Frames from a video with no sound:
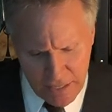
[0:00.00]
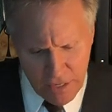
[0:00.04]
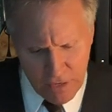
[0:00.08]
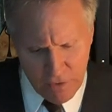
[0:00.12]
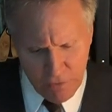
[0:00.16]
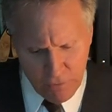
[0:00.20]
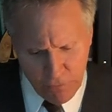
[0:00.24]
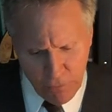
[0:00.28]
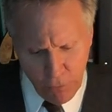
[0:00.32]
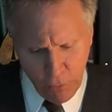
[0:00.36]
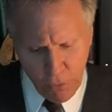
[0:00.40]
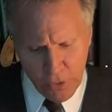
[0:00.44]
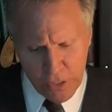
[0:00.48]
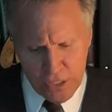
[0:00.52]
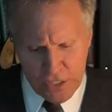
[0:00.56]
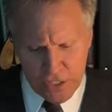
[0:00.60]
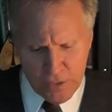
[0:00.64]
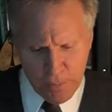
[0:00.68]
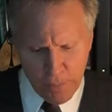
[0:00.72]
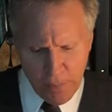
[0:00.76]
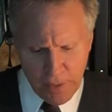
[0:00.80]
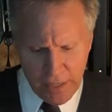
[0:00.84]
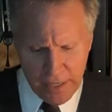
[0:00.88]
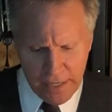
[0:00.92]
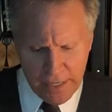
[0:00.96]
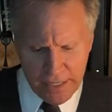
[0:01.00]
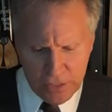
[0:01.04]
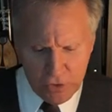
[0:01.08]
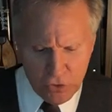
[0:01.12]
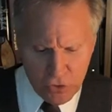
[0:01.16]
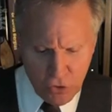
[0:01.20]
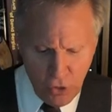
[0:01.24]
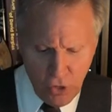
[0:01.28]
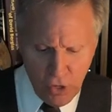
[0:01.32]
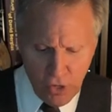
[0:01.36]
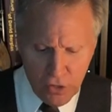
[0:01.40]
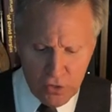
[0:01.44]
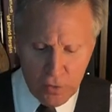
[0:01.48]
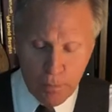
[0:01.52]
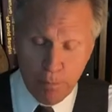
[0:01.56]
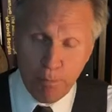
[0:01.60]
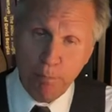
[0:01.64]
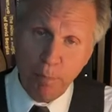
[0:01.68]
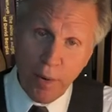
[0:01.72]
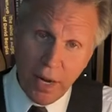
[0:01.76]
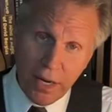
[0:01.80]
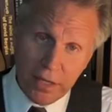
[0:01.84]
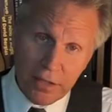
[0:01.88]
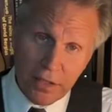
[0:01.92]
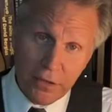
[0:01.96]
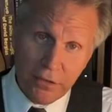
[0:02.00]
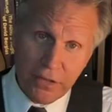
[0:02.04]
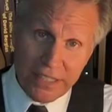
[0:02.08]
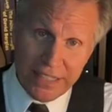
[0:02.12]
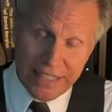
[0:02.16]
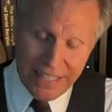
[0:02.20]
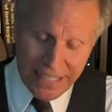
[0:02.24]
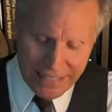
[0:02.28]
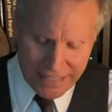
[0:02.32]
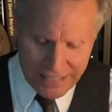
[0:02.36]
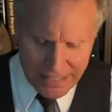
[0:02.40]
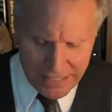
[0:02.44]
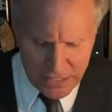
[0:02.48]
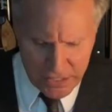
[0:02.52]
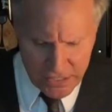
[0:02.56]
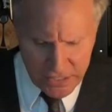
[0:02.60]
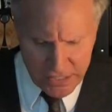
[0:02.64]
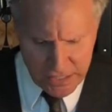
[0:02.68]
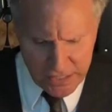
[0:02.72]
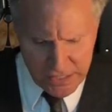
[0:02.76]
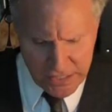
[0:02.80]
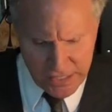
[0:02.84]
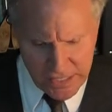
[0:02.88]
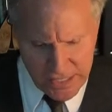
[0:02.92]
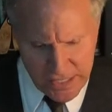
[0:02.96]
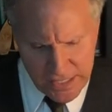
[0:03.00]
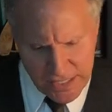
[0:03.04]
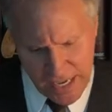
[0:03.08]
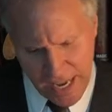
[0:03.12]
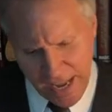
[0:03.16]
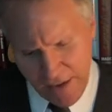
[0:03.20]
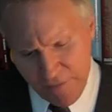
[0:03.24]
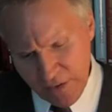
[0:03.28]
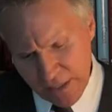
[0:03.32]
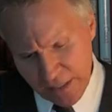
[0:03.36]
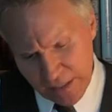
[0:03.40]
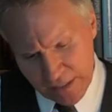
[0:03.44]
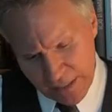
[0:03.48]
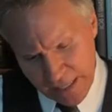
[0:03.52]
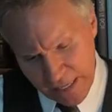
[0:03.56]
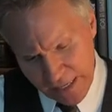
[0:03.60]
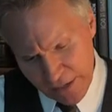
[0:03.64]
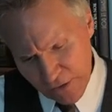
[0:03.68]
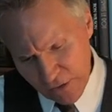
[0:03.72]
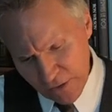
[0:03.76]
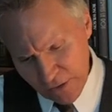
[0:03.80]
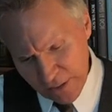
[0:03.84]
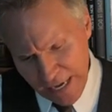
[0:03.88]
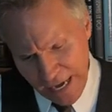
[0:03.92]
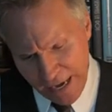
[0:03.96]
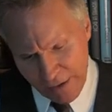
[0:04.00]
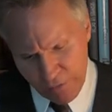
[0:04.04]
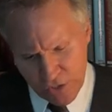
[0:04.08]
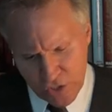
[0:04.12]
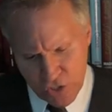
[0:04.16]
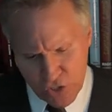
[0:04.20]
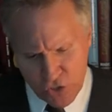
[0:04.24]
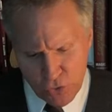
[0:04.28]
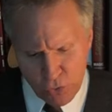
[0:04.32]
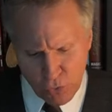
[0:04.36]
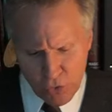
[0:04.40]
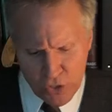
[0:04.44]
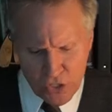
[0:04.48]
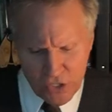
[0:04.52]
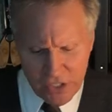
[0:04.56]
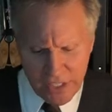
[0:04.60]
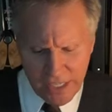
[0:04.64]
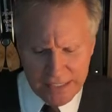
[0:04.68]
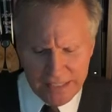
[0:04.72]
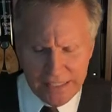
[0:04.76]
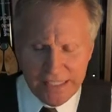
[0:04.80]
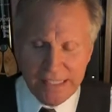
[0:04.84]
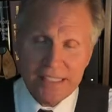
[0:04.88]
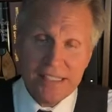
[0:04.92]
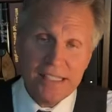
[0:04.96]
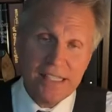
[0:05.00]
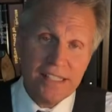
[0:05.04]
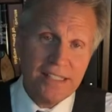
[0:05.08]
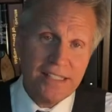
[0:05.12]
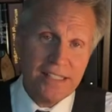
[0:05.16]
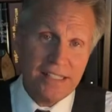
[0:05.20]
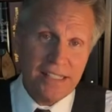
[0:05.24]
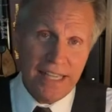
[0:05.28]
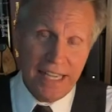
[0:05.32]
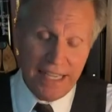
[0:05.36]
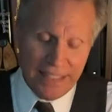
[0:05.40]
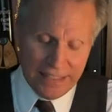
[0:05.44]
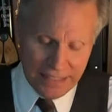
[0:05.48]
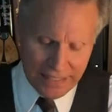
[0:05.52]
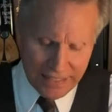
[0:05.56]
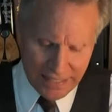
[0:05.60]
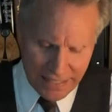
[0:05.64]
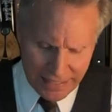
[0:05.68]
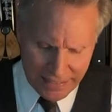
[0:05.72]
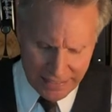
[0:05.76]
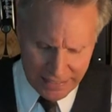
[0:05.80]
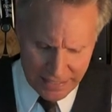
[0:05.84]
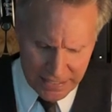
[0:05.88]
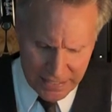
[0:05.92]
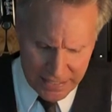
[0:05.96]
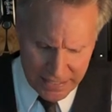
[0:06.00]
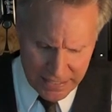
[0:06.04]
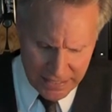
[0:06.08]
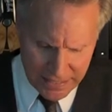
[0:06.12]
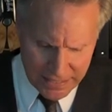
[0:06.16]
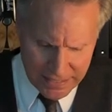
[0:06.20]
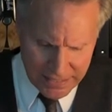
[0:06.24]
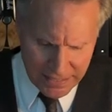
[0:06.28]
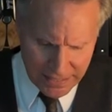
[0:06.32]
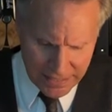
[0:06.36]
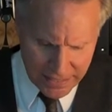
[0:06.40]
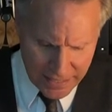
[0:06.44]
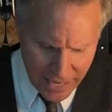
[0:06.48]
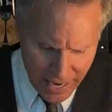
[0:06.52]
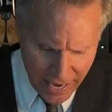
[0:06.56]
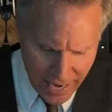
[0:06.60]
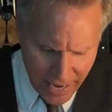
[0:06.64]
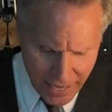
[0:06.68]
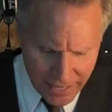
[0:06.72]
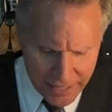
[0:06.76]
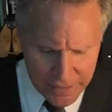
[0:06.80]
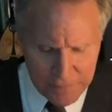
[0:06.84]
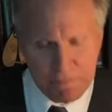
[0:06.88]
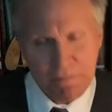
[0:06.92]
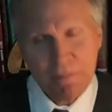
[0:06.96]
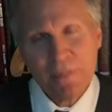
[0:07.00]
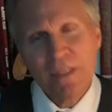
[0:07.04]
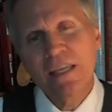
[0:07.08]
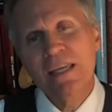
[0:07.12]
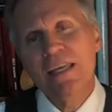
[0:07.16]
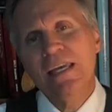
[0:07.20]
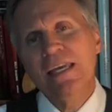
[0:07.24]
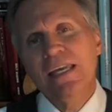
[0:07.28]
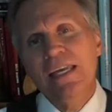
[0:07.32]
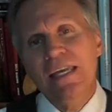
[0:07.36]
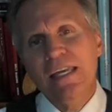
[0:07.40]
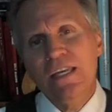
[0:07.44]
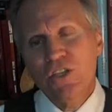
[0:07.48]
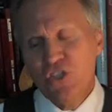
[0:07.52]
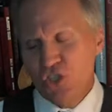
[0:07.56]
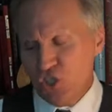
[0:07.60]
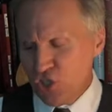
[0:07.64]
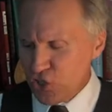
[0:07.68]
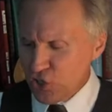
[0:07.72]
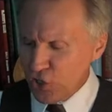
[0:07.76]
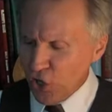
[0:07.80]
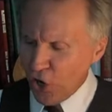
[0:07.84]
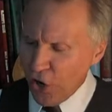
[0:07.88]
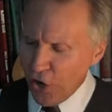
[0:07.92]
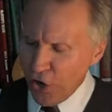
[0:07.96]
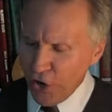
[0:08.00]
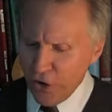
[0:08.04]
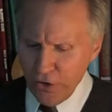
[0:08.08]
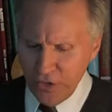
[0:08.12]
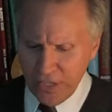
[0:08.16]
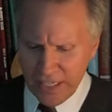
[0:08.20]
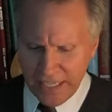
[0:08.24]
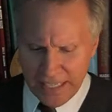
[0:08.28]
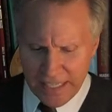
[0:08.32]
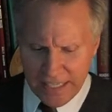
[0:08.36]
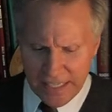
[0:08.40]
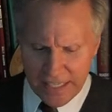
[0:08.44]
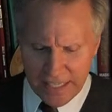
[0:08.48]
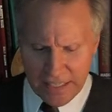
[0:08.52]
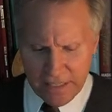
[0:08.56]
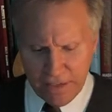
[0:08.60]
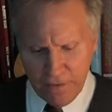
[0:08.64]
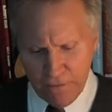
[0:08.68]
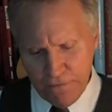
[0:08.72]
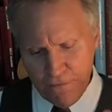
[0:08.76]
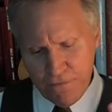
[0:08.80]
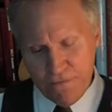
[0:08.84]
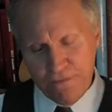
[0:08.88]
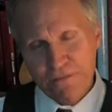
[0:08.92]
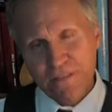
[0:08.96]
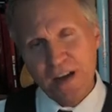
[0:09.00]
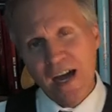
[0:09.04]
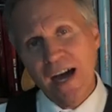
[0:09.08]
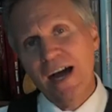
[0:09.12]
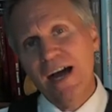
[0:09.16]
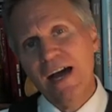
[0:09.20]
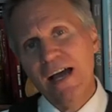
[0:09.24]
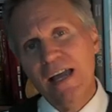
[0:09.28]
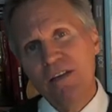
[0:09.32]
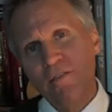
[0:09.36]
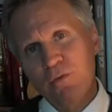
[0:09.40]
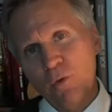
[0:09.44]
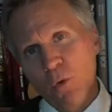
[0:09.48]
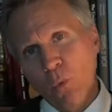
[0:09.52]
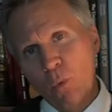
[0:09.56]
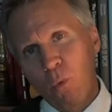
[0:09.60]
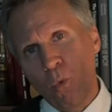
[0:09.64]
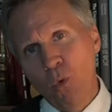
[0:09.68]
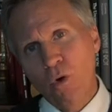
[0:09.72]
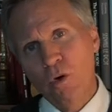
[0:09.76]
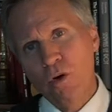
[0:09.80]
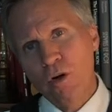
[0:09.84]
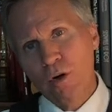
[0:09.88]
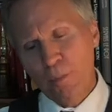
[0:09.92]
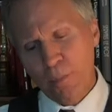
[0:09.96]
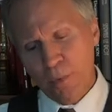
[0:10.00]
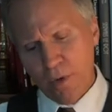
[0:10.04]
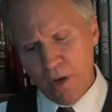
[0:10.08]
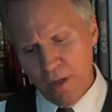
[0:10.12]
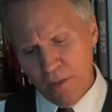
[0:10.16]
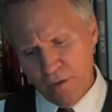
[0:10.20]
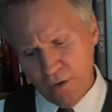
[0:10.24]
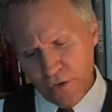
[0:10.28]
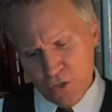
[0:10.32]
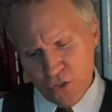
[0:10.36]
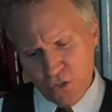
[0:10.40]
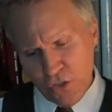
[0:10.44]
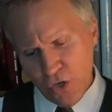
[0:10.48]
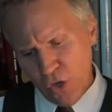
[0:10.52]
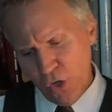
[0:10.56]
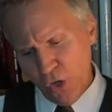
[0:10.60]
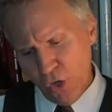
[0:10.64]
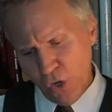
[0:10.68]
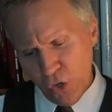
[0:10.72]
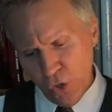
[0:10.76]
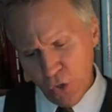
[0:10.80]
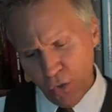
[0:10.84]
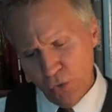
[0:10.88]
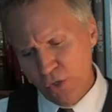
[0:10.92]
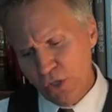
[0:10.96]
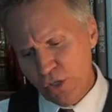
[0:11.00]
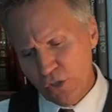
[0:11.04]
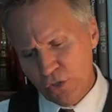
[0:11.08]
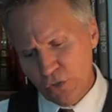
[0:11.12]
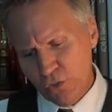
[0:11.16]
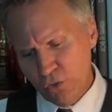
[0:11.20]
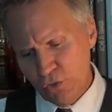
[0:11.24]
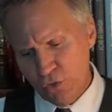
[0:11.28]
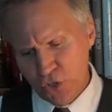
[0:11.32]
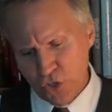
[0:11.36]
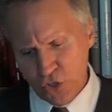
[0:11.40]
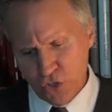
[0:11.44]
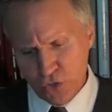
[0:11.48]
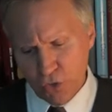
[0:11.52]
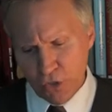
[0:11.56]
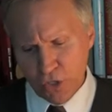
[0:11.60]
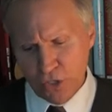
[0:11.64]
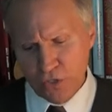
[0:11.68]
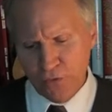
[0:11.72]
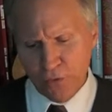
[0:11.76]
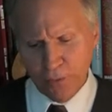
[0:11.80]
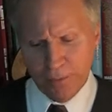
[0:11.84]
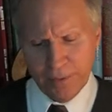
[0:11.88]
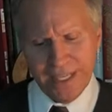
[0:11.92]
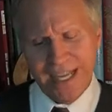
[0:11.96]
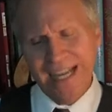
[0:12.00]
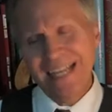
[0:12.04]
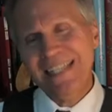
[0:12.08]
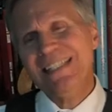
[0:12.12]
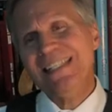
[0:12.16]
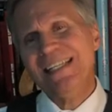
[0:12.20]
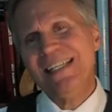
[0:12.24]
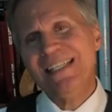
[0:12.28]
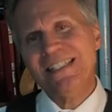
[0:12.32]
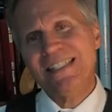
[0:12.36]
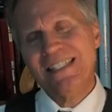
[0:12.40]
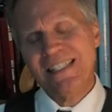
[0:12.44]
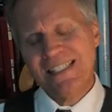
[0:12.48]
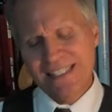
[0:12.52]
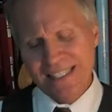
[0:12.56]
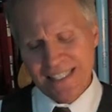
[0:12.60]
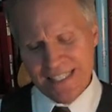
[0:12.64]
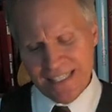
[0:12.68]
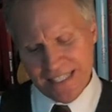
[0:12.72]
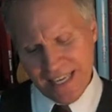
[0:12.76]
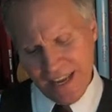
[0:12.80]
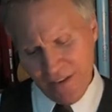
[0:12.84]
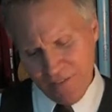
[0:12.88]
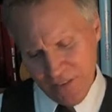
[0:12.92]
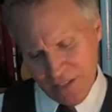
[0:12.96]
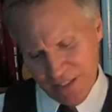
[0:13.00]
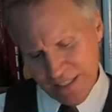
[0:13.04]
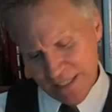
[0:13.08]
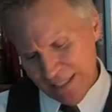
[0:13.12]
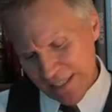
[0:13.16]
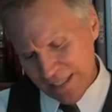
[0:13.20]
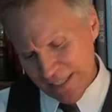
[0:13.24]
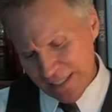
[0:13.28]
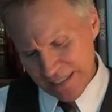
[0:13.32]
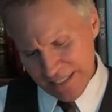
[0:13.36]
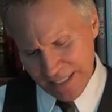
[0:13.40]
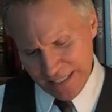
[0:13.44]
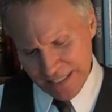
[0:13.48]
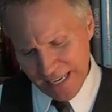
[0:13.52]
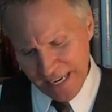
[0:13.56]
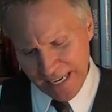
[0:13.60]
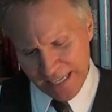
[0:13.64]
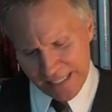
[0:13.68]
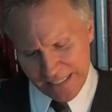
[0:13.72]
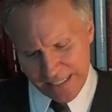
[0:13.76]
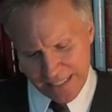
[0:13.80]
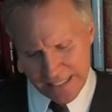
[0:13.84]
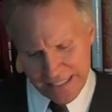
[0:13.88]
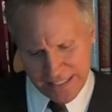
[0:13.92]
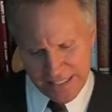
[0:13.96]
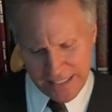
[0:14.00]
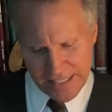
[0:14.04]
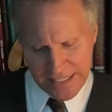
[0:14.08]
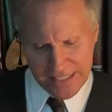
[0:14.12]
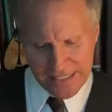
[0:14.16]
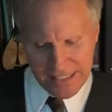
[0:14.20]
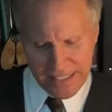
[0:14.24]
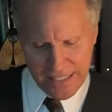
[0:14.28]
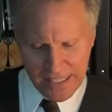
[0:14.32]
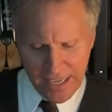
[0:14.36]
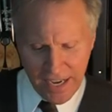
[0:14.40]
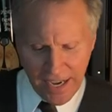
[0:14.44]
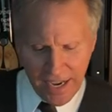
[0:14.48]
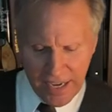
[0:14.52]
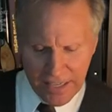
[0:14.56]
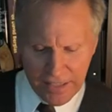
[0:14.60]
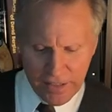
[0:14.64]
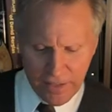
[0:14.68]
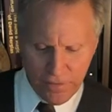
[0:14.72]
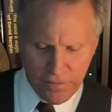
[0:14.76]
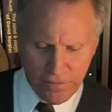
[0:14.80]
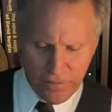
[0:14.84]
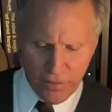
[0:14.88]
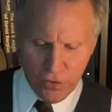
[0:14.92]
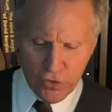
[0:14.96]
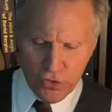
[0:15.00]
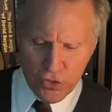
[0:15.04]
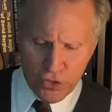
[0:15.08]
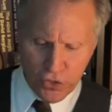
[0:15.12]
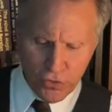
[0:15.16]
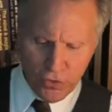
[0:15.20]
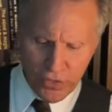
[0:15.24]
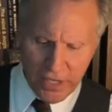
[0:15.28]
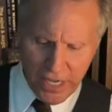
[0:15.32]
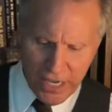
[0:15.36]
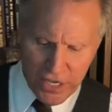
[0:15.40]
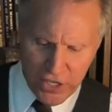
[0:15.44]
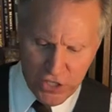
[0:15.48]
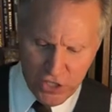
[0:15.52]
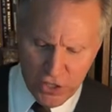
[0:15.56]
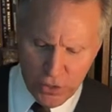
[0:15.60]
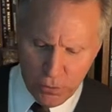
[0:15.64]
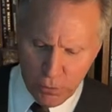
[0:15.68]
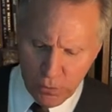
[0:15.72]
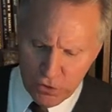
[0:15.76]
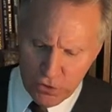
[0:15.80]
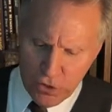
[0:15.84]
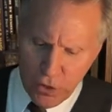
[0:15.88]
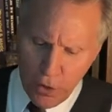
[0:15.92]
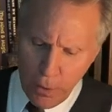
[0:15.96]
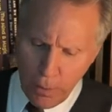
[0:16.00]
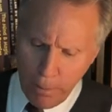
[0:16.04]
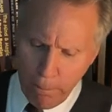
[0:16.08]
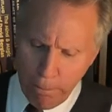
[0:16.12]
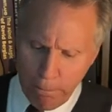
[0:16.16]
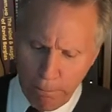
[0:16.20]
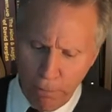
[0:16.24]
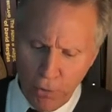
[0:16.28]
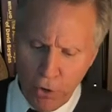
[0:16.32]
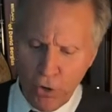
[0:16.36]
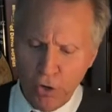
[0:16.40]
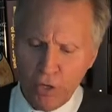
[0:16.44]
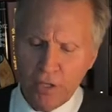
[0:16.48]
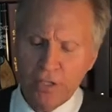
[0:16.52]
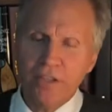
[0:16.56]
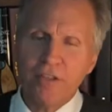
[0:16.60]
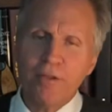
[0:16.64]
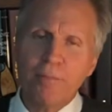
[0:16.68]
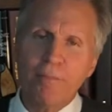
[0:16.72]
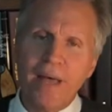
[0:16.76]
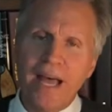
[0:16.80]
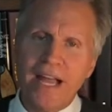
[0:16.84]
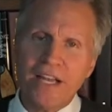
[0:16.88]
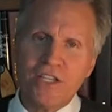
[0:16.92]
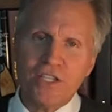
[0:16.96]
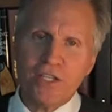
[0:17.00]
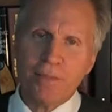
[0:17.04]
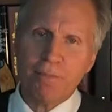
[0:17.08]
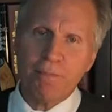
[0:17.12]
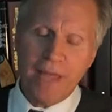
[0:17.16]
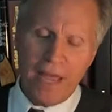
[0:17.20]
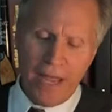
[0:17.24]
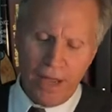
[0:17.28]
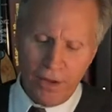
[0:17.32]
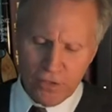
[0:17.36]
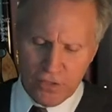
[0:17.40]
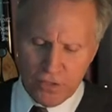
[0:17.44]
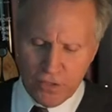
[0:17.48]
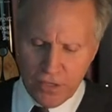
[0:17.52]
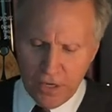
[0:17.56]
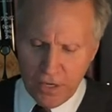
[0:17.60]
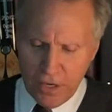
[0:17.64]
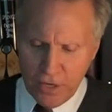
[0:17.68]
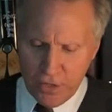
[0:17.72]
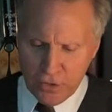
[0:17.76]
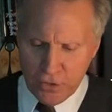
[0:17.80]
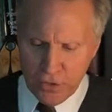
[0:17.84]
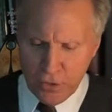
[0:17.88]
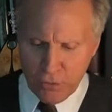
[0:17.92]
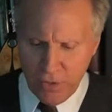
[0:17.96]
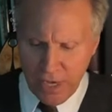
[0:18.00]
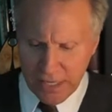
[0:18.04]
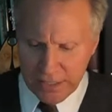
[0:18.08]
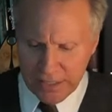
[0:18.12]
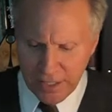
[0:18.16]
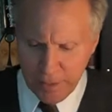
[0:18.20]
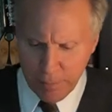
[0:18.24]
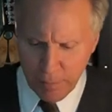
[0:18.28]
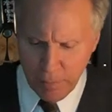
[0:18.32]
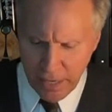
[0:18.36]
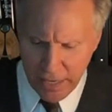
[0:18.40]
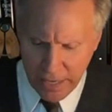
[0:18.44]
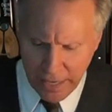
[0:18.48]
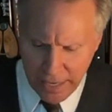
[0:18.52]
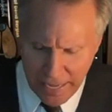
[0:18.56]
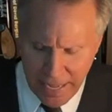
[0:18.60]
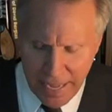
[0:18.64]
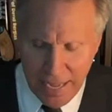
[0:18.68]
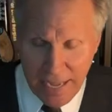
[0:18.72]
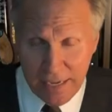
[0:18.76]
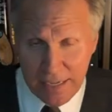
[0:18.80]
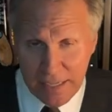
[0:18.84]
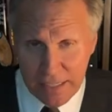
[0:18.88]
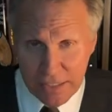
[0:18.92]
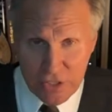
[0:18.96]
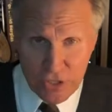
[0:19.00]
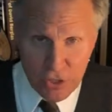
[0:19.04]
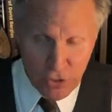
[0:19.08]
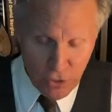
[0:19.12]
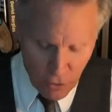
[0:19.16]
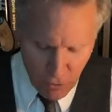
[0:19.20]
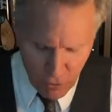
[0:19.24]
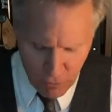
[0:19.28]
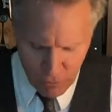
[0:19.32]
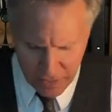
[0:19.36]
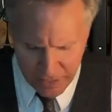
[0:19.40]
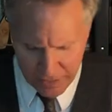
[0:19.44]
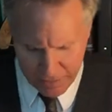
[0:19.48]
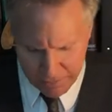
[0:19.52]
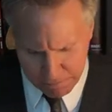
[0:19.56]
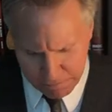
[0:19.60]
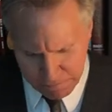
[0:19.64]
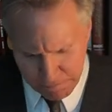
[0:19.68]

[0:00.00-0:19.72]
voiced by Daws, Butler in 1967, later Larry Storch, 1968 to 1969. He starred in five Warner Brothers Looney Tunes shorts from 1967 to 1969. The first creation was Merlin the Magic Mouse, directed by Alex Lovy.